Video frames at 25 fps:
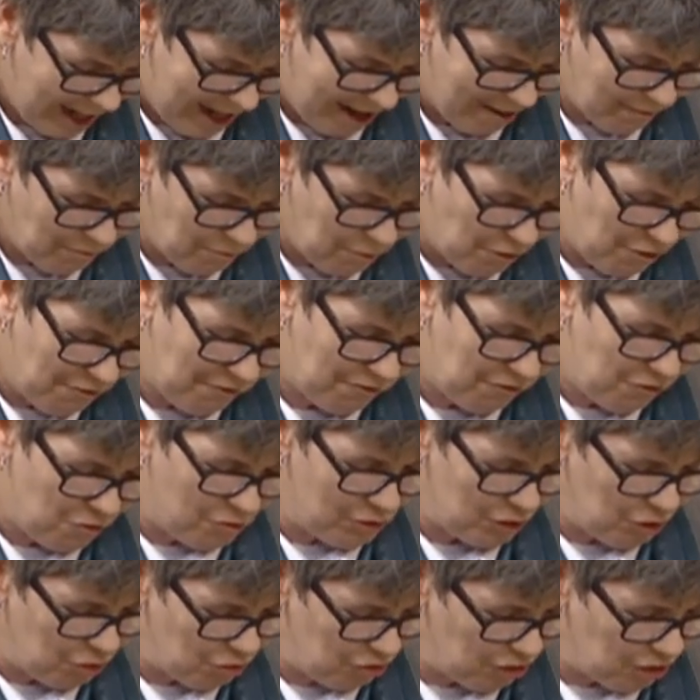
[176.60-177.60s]
have put
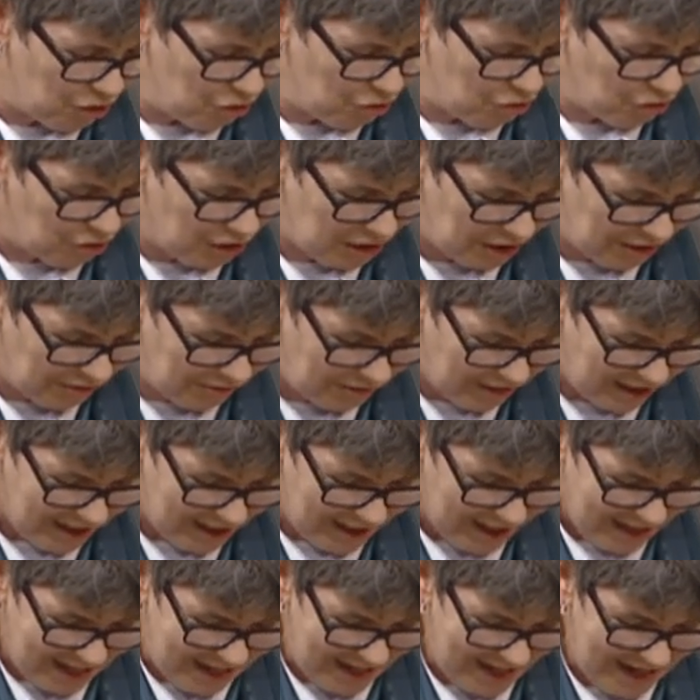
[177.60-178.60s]
forward all sorts of
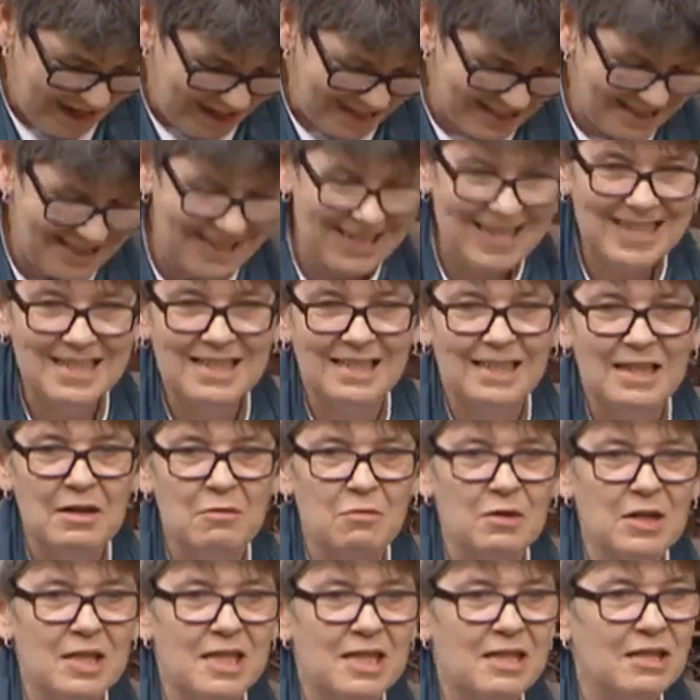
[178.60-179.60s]
ideas that
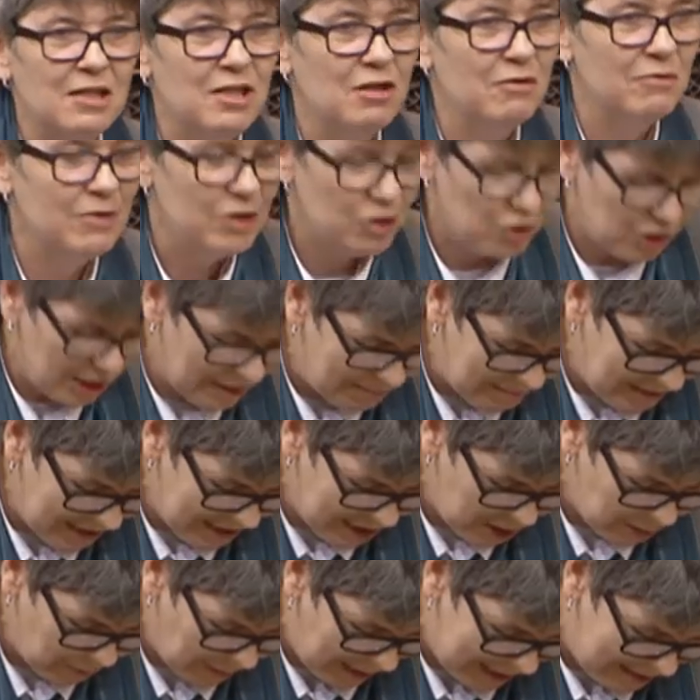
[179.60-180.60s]
it was to do with
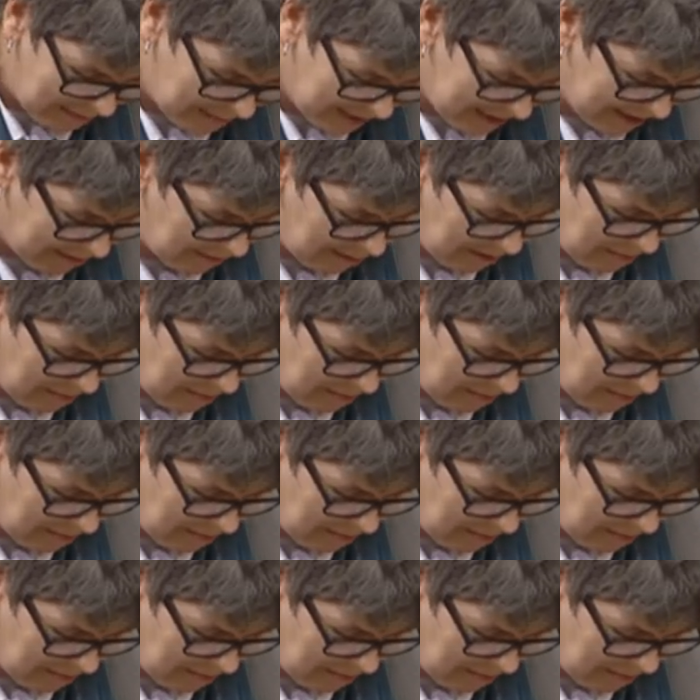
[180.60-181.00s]
chimney sweeps, it